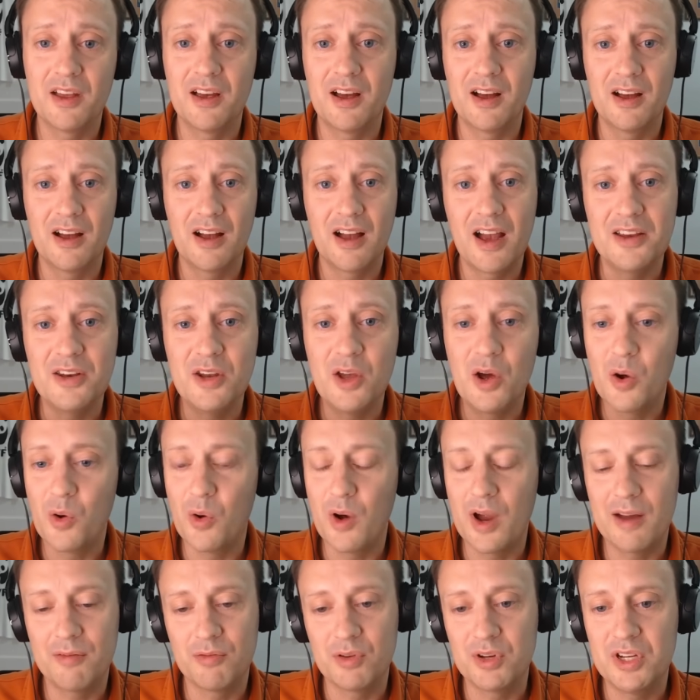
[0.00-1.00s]
I
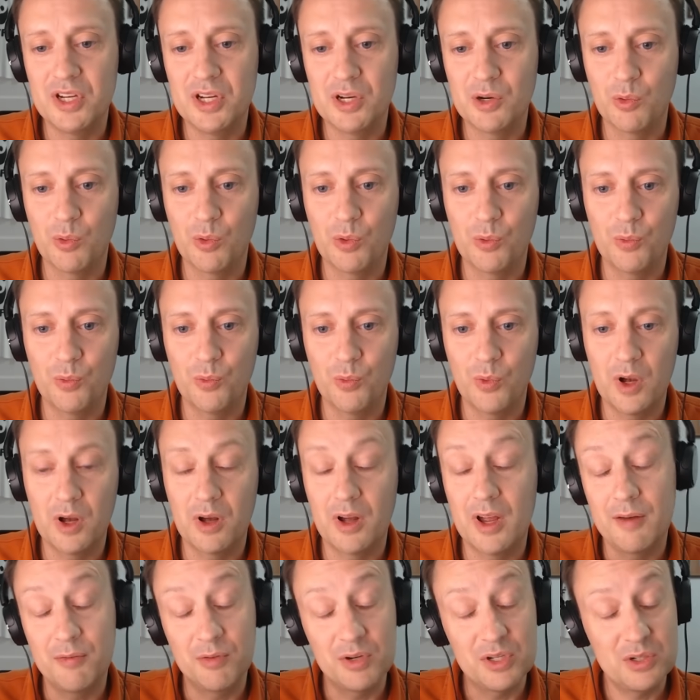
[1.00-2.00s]
know every year,
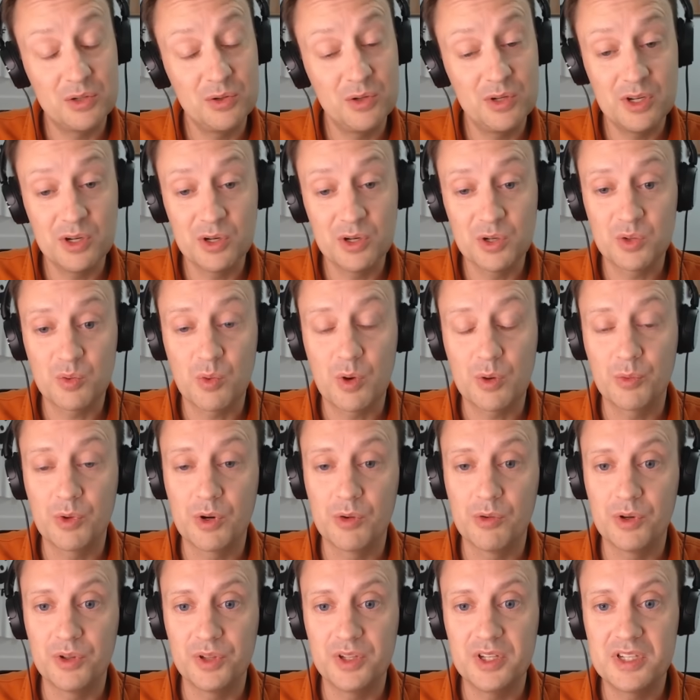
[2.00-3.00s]
every 2 years when we
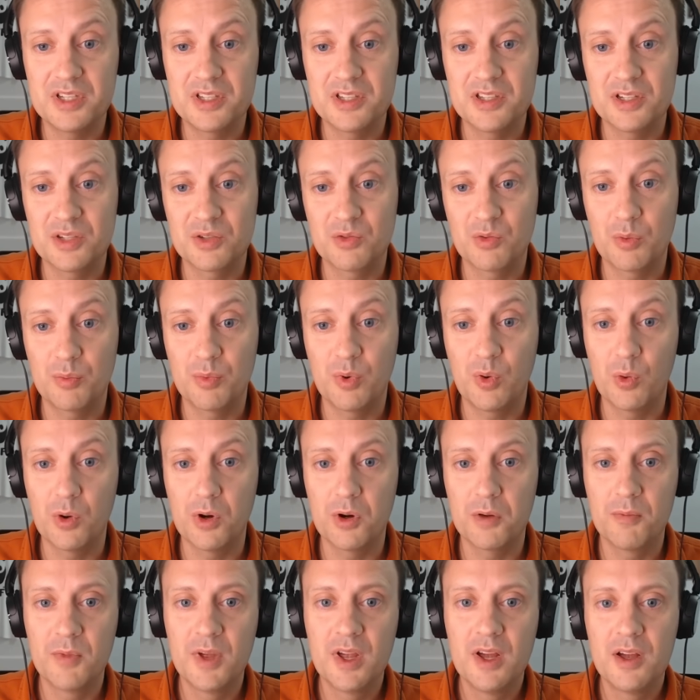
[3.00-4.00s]
release this
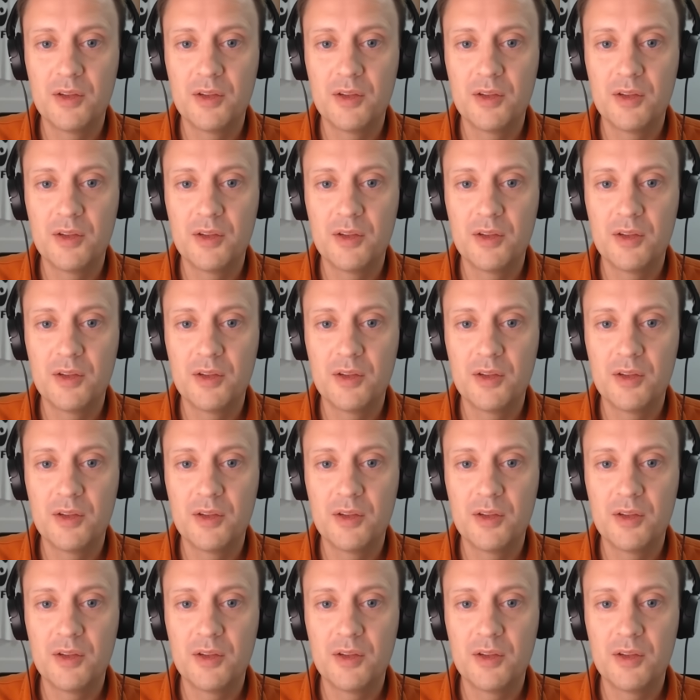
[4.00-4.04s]
report,